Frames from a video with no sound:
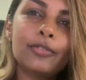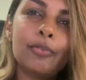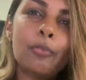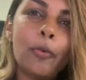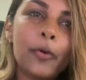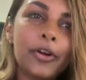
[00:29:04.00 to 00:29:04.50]

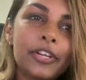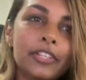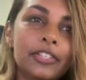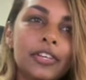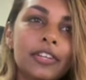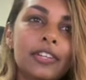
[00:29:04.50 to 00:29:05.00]
support
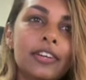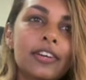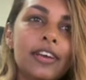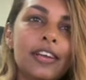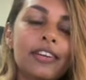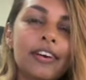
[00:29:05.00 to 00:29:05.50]
each
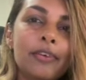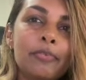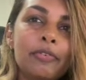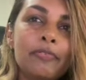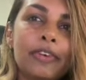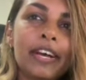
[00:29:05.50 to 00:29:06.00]
other and
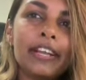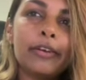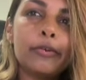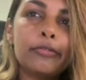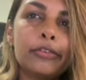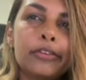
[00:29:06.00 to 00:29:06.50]
not be
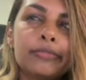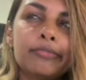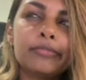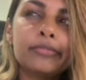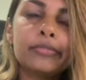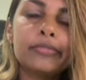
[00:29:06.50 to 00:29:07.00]
fighting over
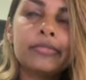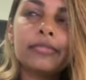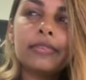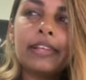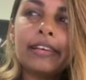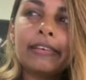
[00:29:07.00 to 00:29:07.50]

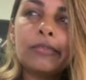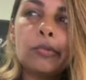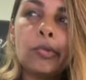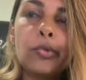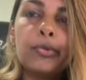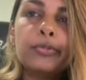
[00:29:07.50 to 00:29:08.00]
like
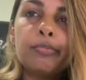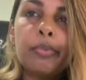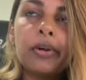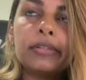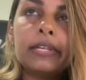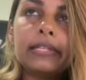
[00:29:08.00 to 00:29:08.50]
who's
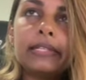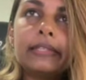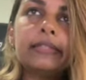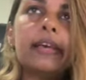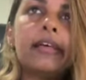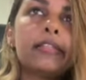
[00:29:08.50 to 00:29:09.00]
building
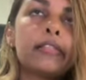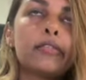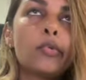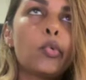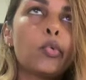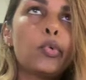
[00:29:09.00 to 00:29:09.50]
the 10th
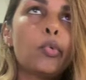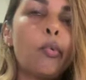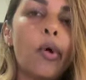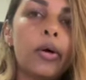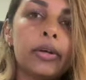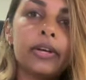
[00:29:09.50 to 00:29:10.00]

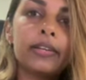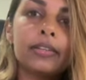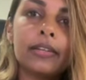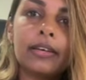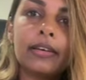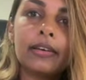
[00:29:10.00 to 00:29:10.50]
cool
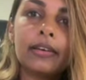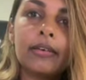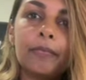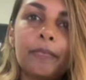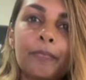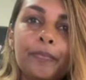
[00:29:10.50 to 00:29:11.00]
wallet. Like,
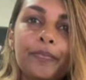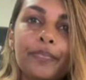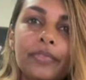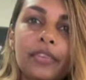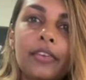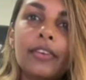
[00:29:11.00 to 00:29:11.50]

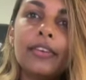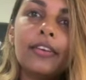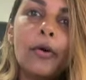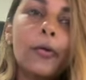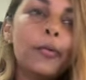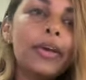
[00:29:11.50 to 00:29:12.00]

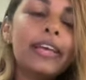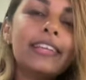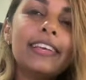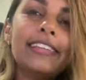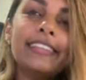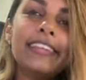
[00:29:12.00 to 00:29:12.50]

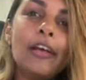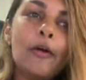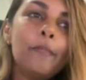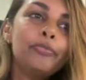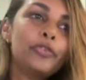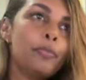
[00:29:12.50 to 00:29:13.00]
it
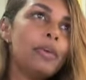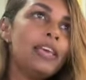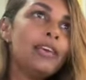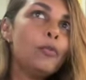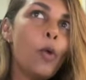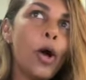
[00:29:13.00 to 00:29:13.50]
to
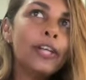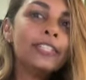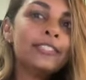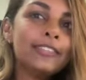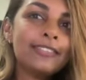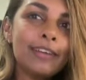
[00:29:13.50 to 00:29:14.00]
me,
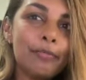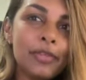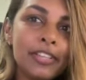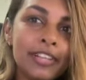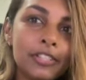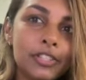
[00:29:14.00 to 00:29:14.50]
wallets is
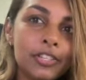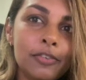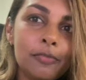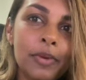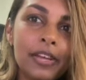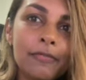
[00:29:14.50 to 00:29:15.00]
something that should
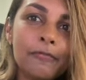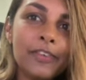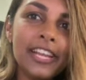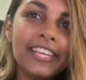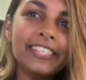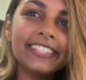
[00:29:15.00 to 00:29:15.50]
have been
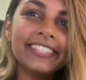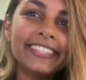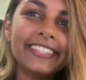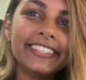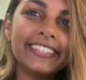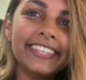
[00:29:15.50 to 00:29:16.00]
finished
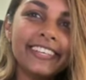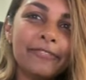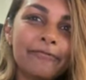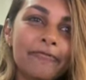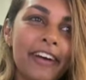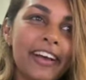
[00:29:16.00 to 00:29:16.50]

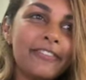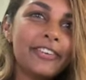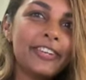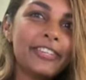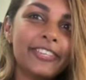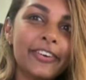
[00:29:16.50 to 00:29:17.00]
like 5
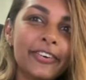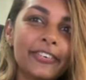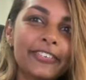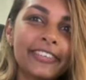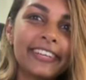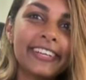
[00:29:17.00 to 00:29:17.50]
years ago,